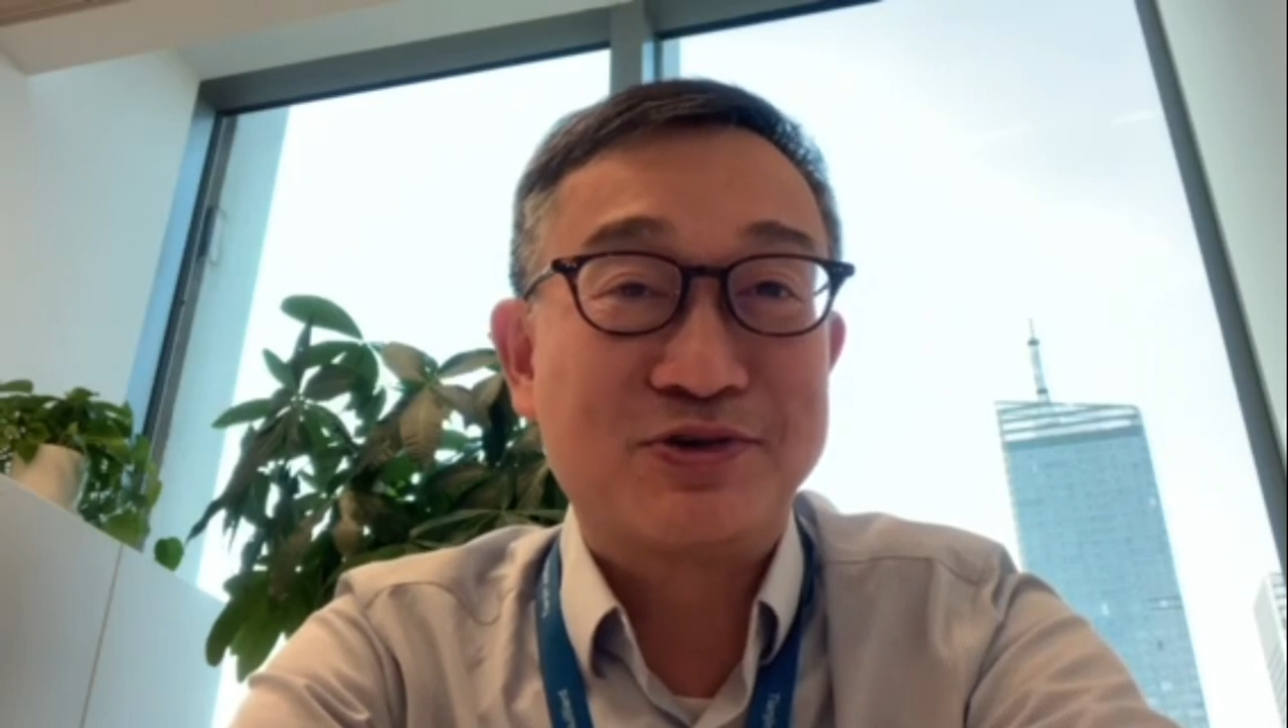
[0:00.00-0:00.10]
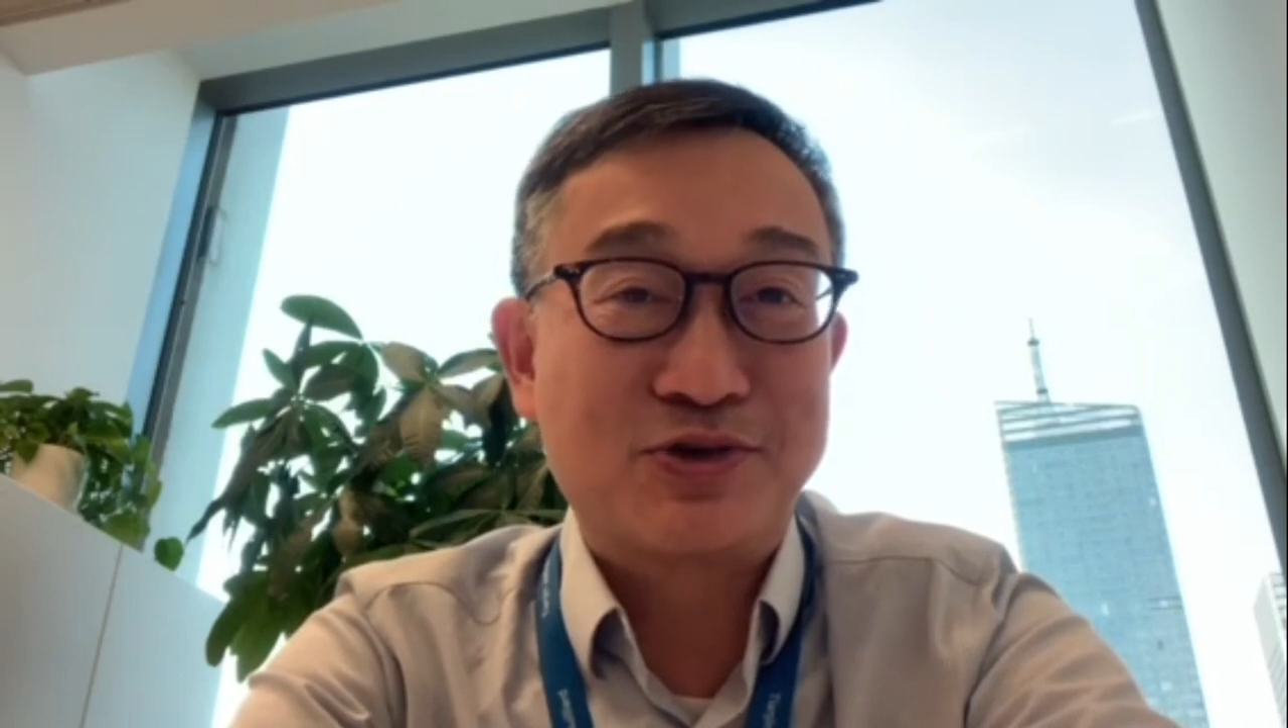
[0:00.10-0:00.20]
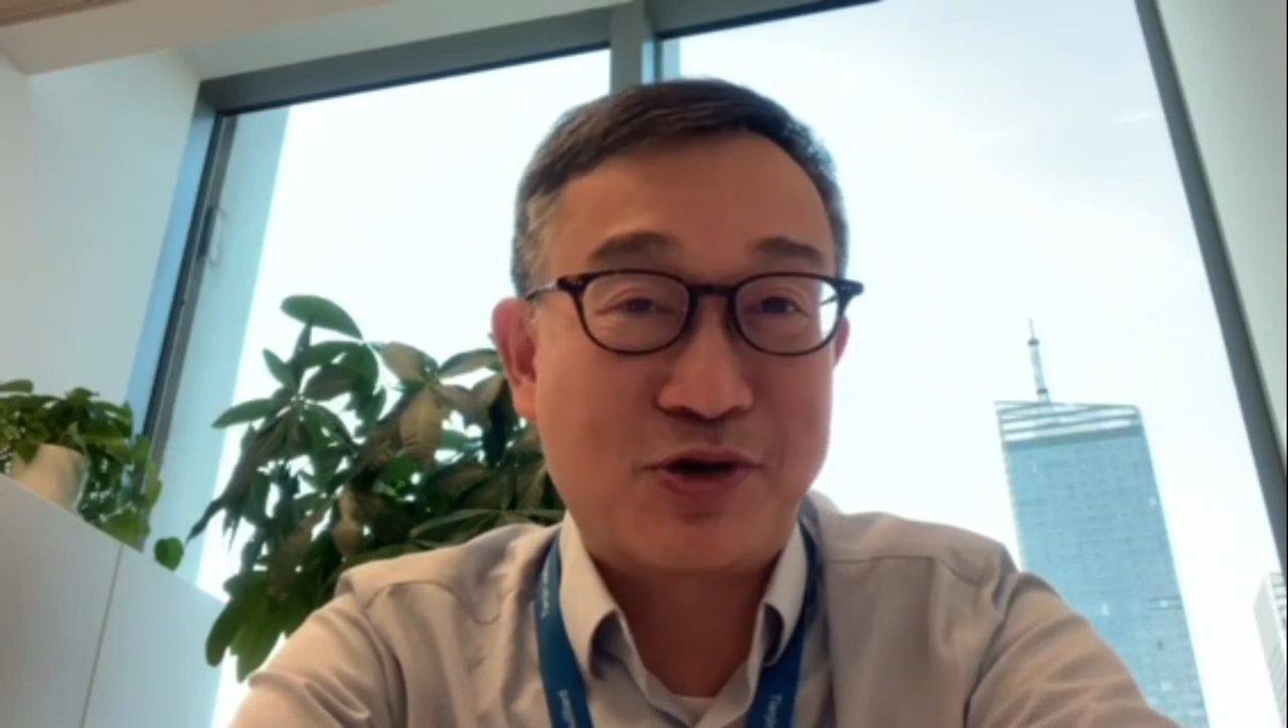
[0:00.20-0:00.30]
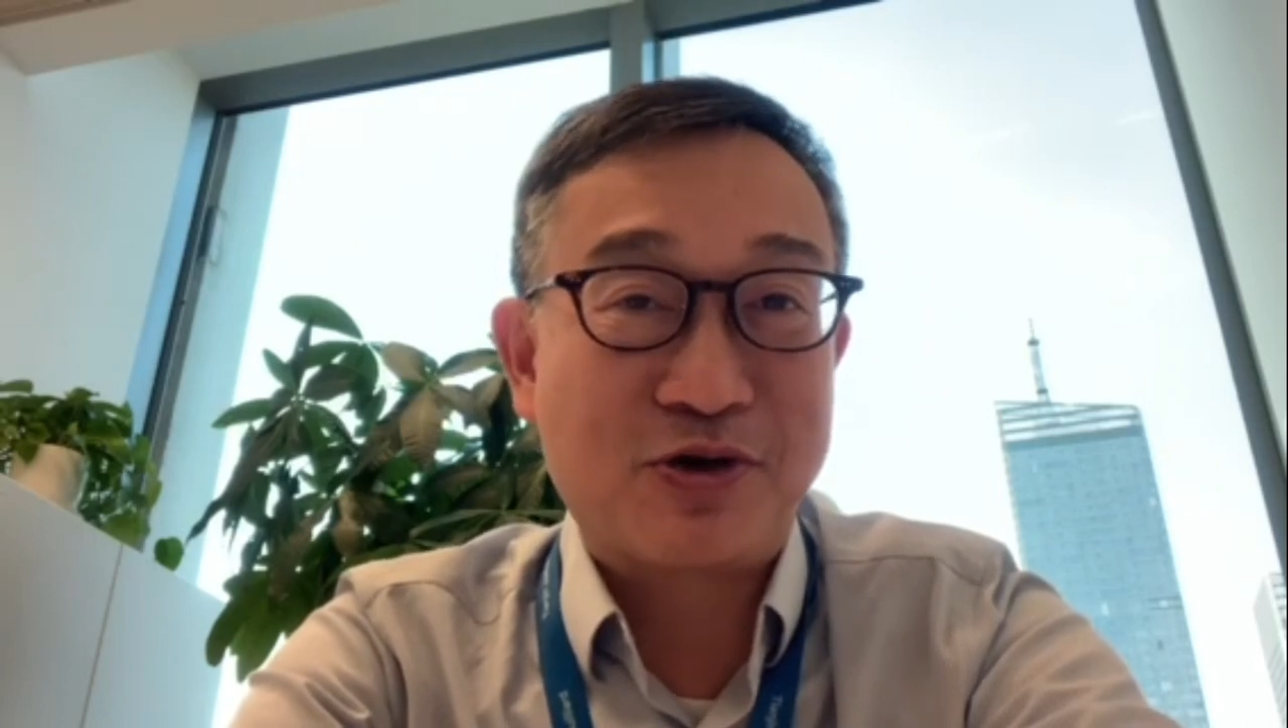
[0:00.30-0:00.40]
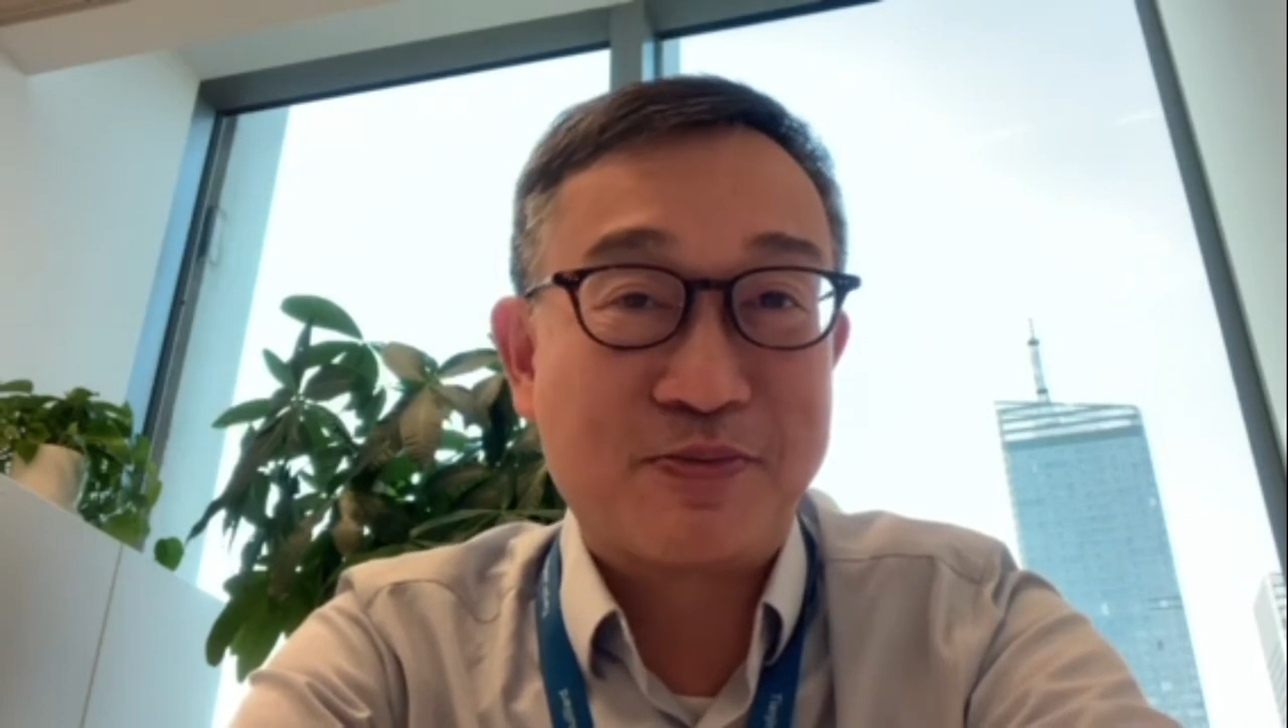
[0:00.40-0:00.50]
to
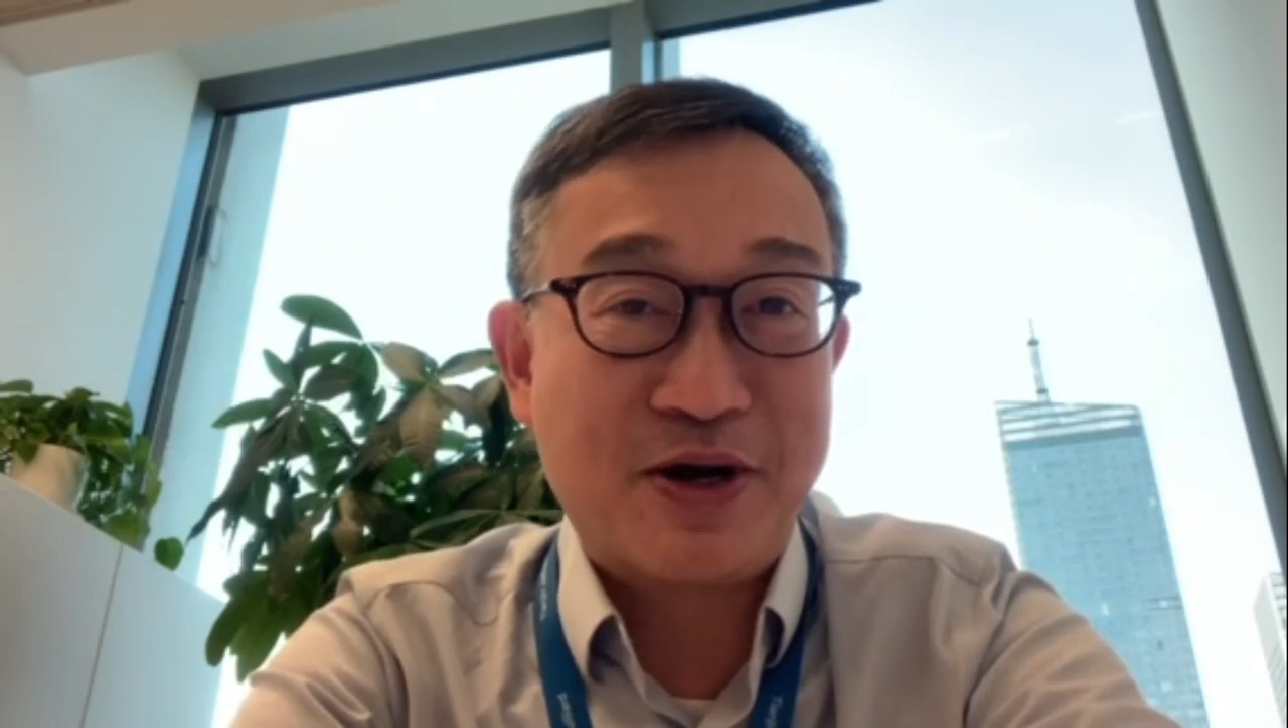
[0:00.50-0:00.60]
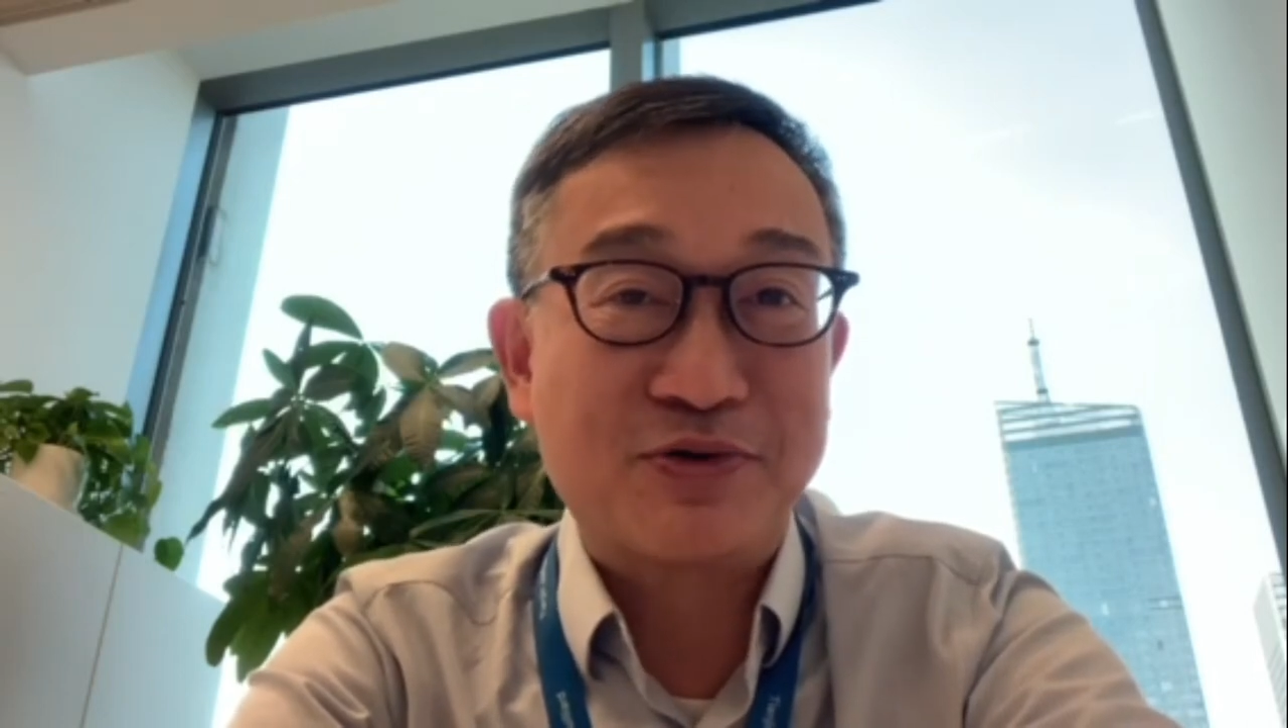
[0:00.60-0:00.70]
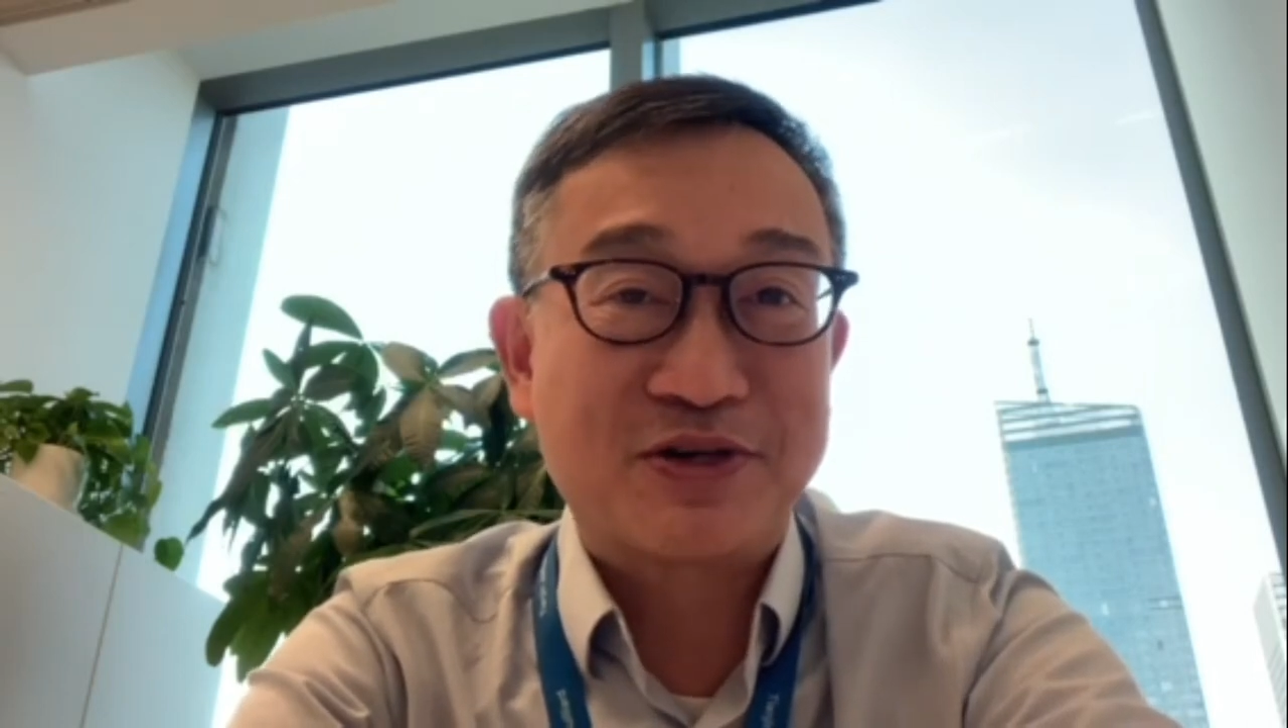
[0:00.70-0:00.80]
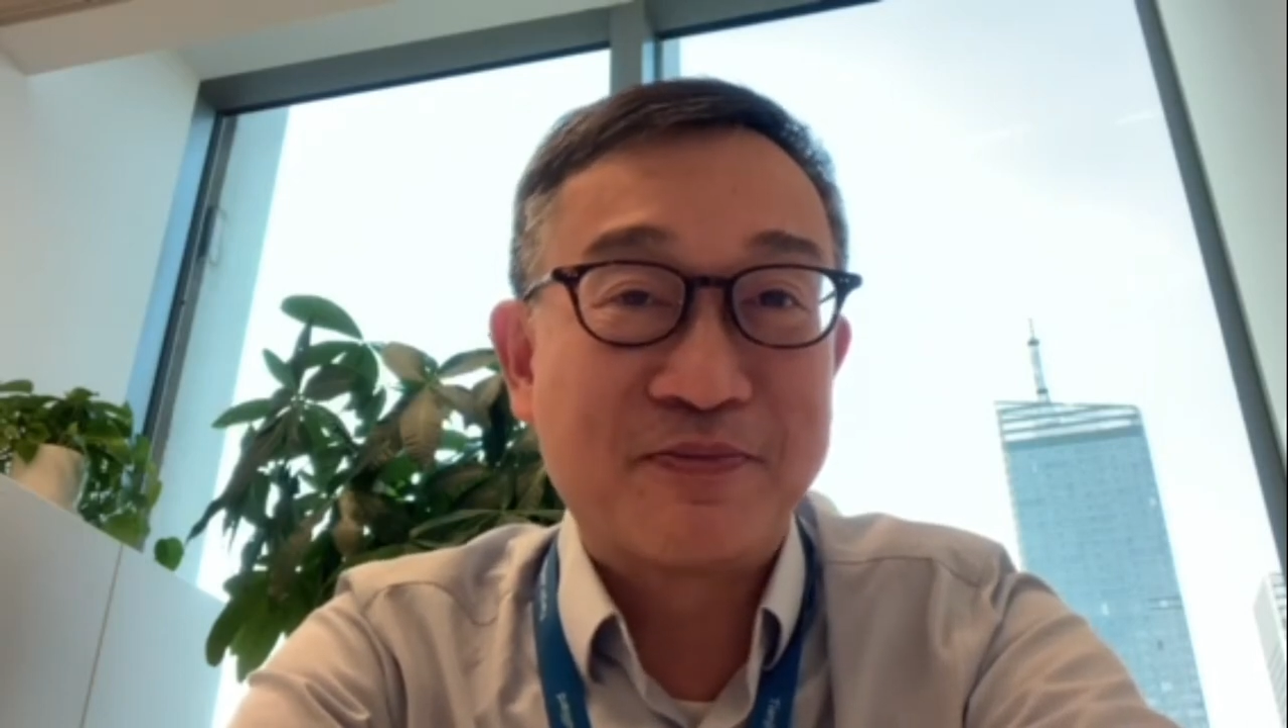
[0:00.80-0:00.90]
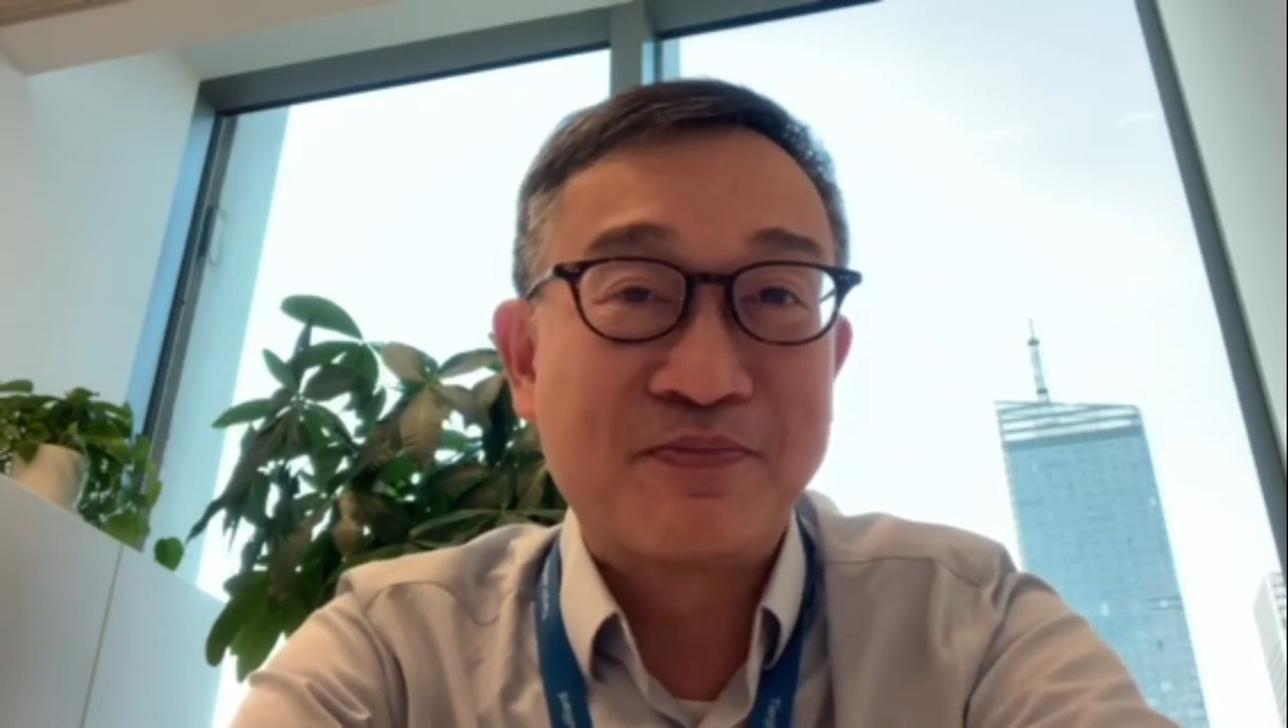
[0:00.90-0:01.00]
talk about.